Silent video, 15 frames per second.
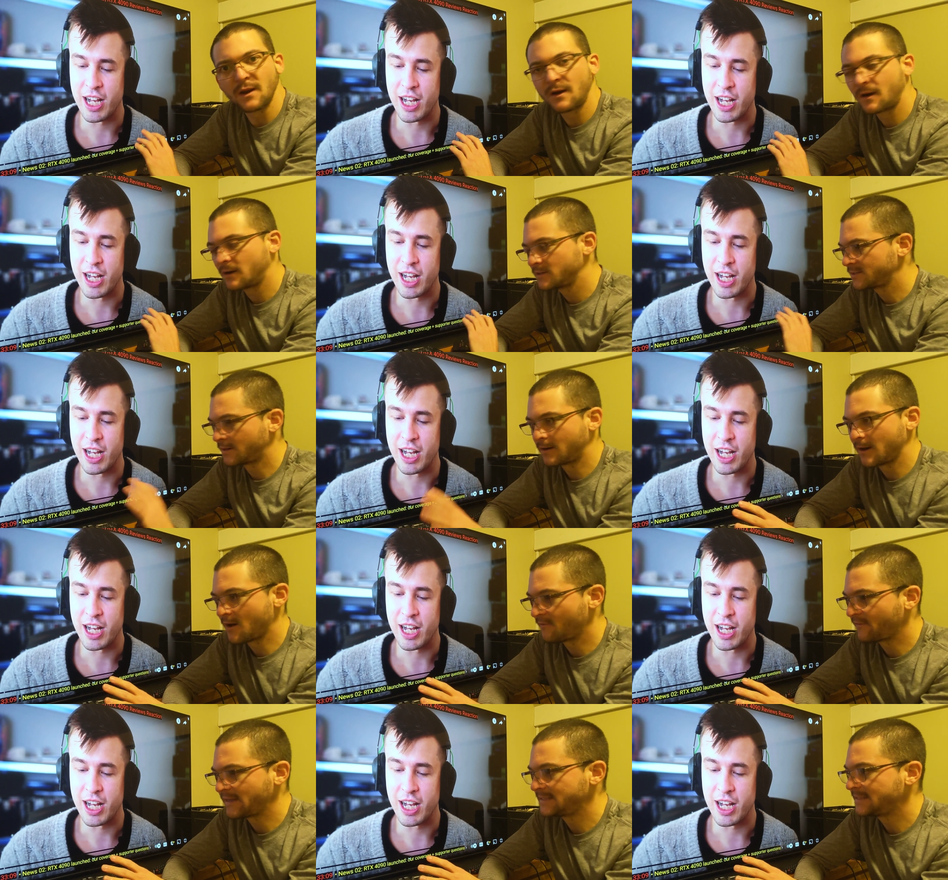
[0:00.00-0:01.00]
Speaker 1: blur, turn
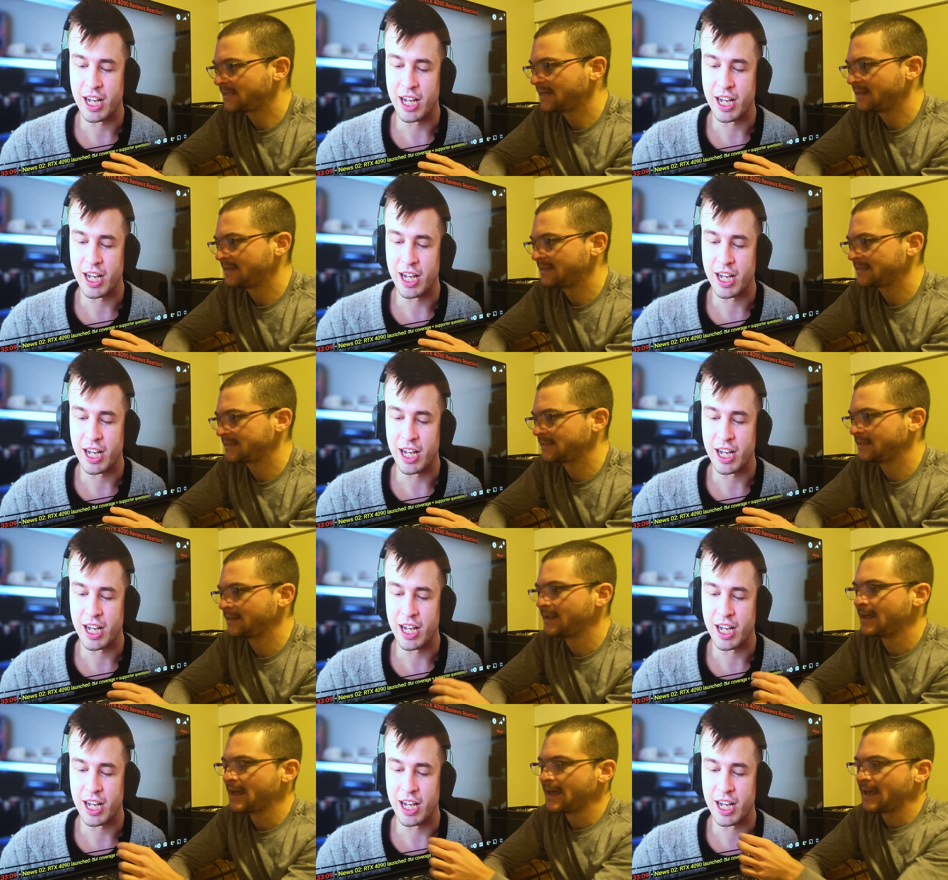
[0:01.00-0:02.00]
off
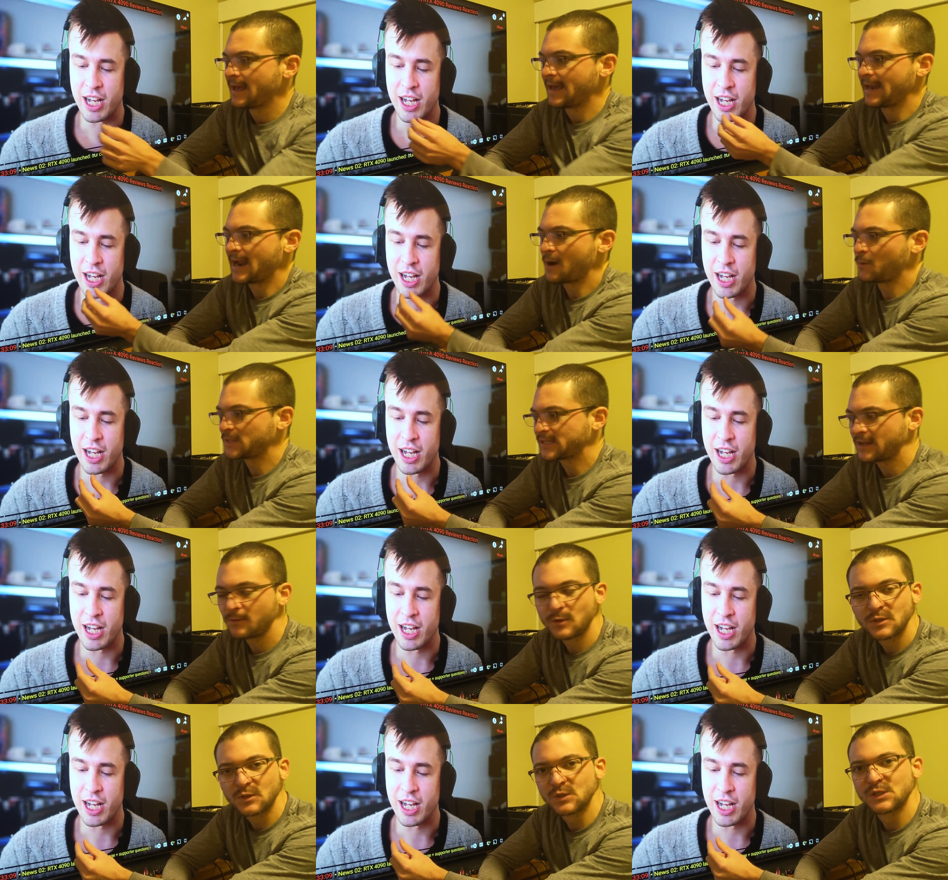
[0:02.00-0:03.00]
anti-aliasing, and I was
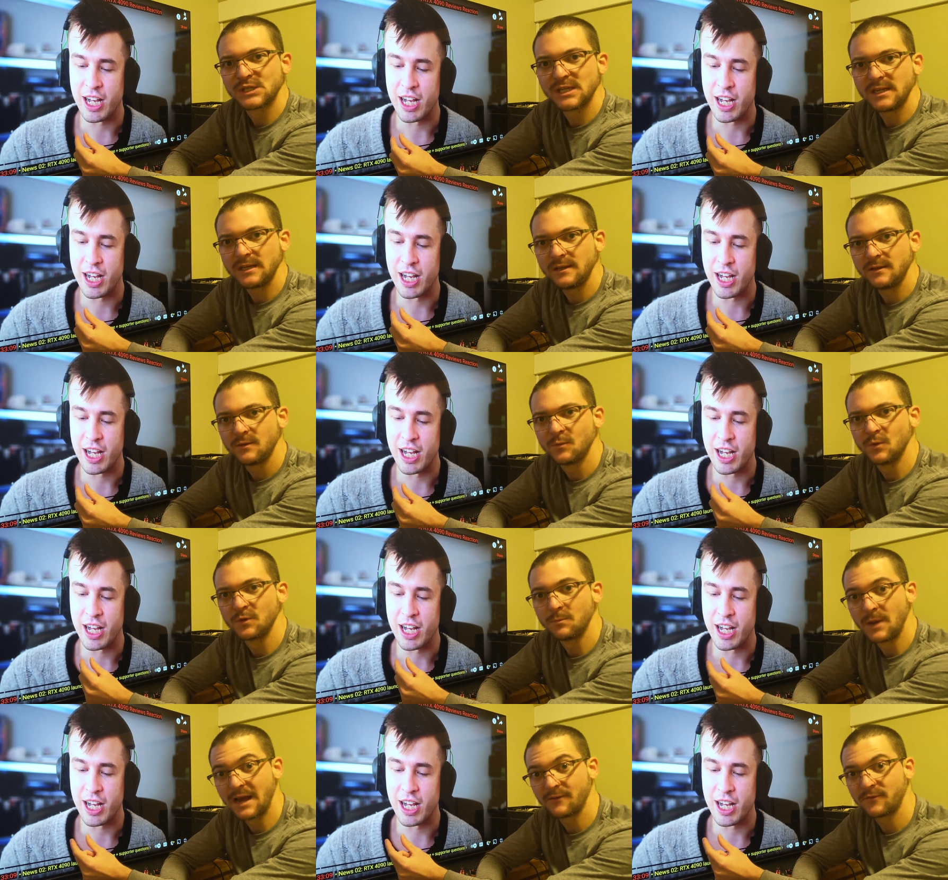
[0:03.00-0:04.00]
able to see
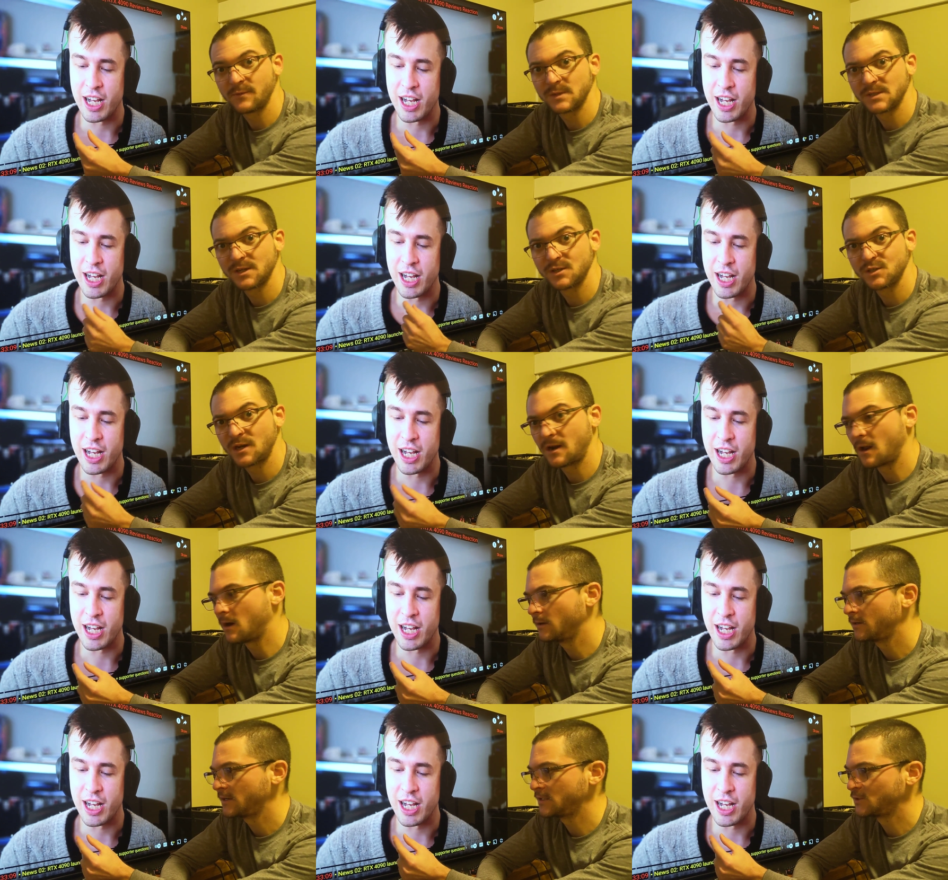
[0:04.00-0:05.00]
with Black Frame Insertion on
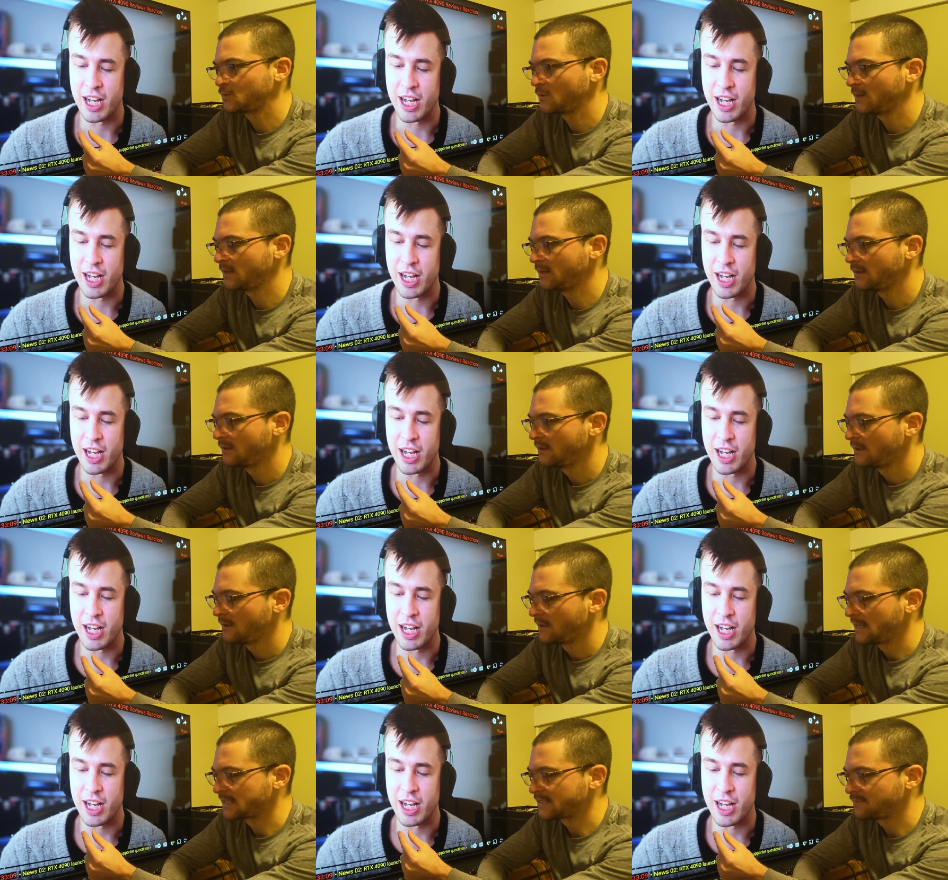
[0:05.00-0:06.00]
120
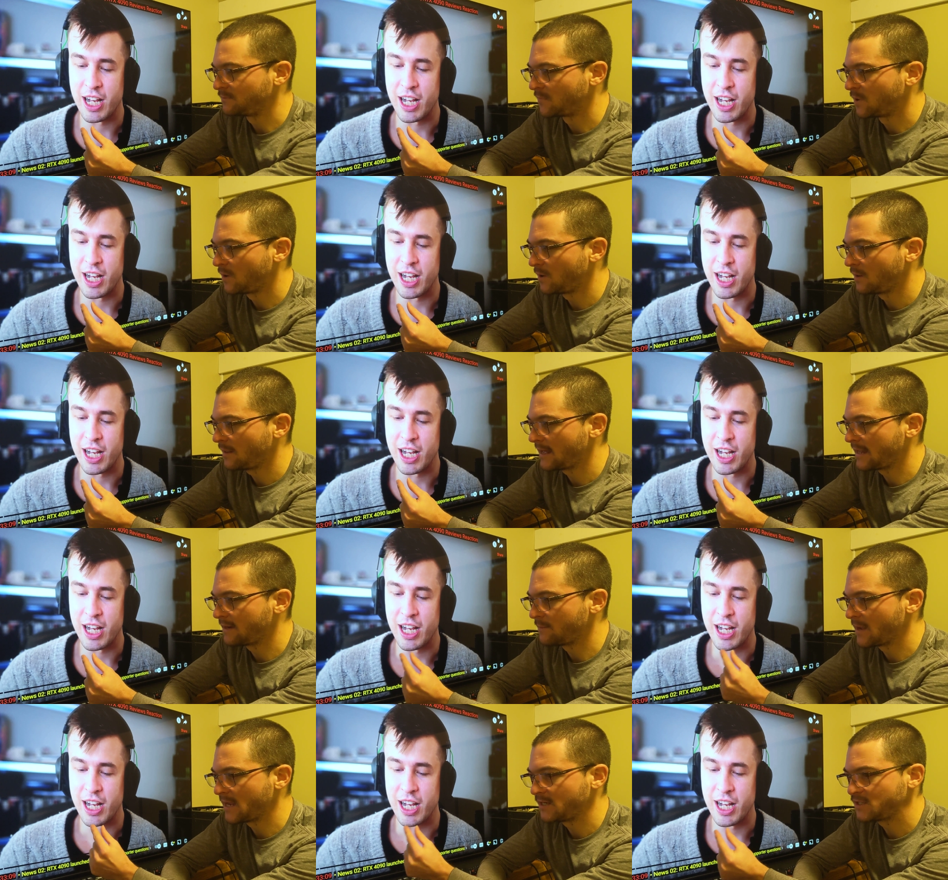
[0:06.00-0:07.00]
small
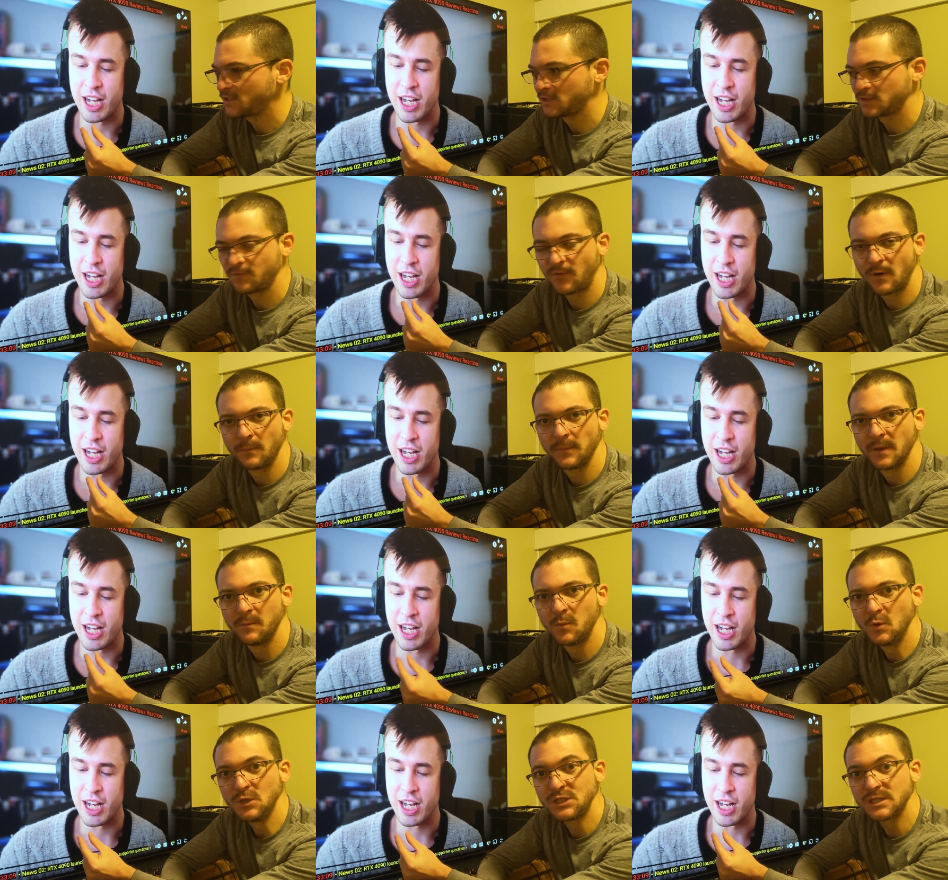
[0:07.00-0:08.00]
animations from the
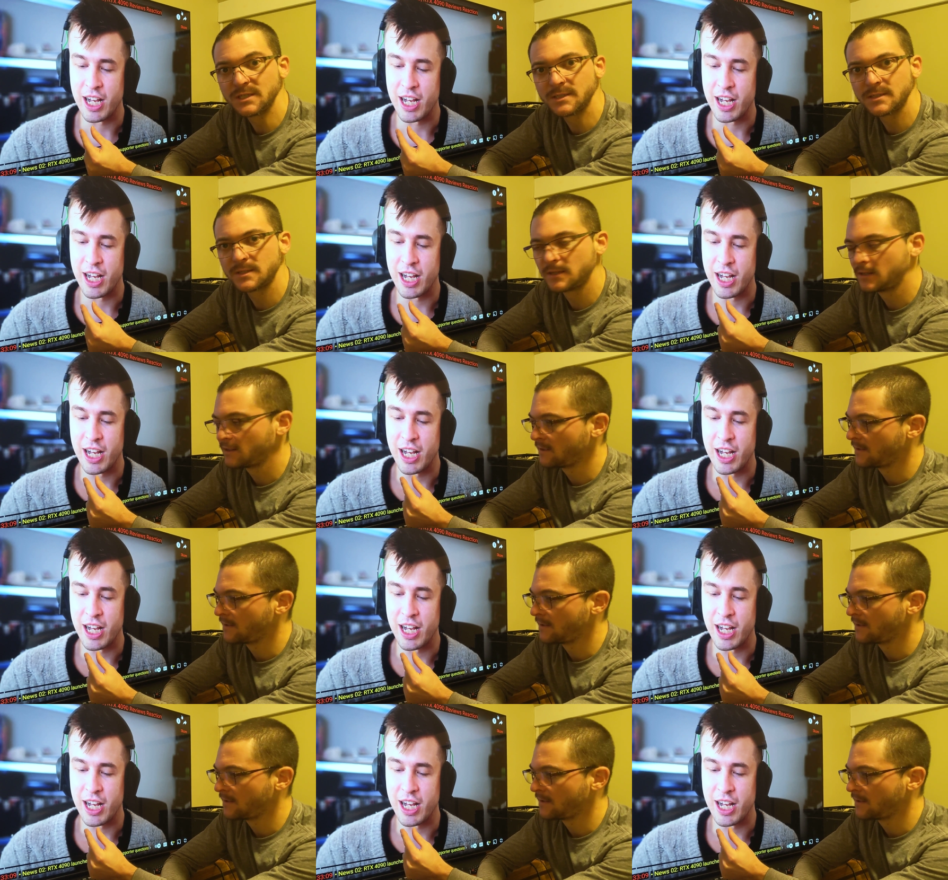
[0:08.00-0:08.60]
bushes.